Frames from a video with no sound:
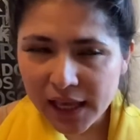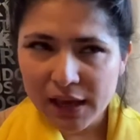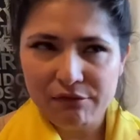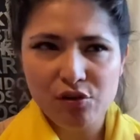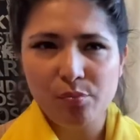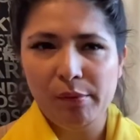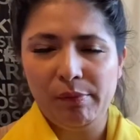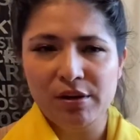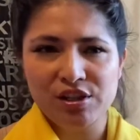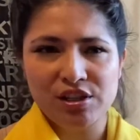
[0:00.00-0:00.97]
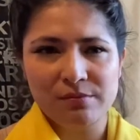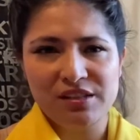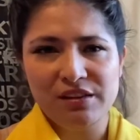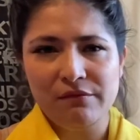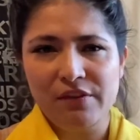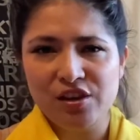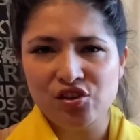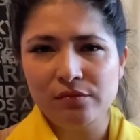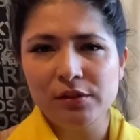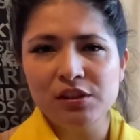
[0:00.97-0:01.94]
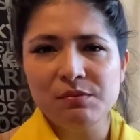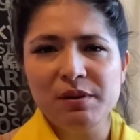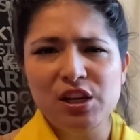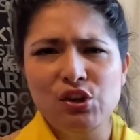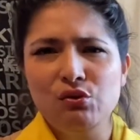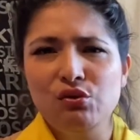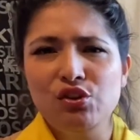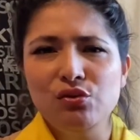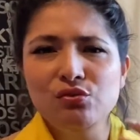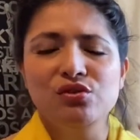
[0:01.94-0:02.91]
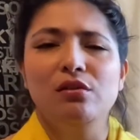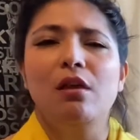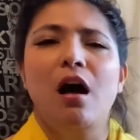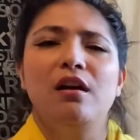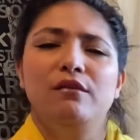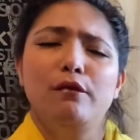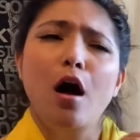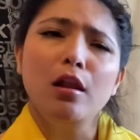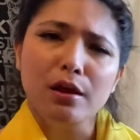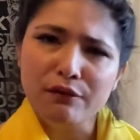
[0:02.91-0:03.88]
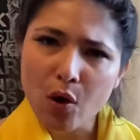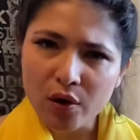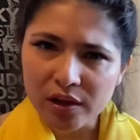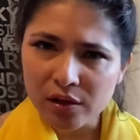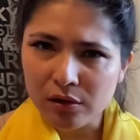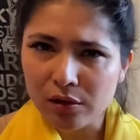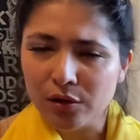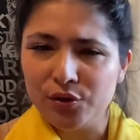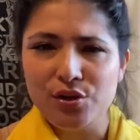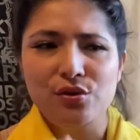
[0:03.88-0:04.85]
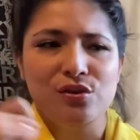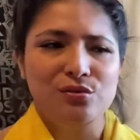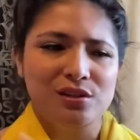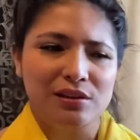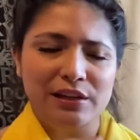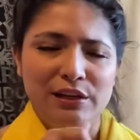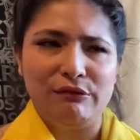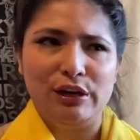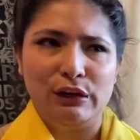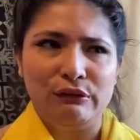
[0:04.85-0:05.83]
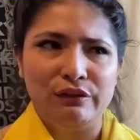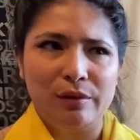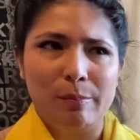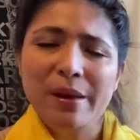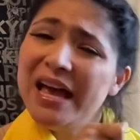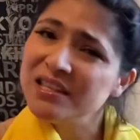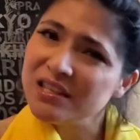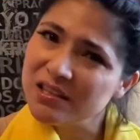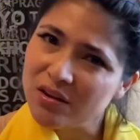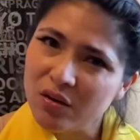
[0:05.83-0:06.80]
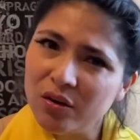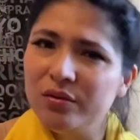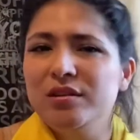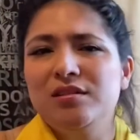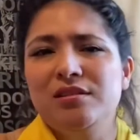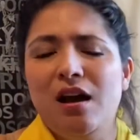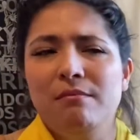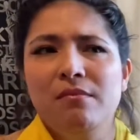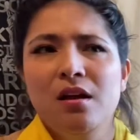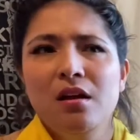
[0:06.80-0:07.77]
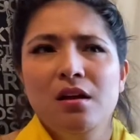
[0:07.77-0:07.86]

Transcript: If you prepare some steamed vegetables, but you use a lot of olive oil or you use a little bit of a pesto or some